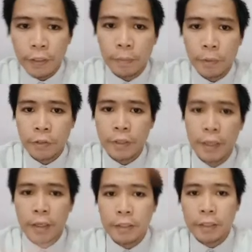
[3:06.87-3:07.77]
the
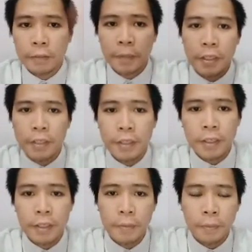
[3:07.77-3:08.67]
motorcycle suspension
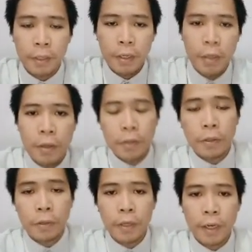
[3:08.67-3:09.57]
system.
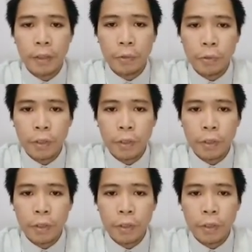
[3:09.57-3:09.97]
So there are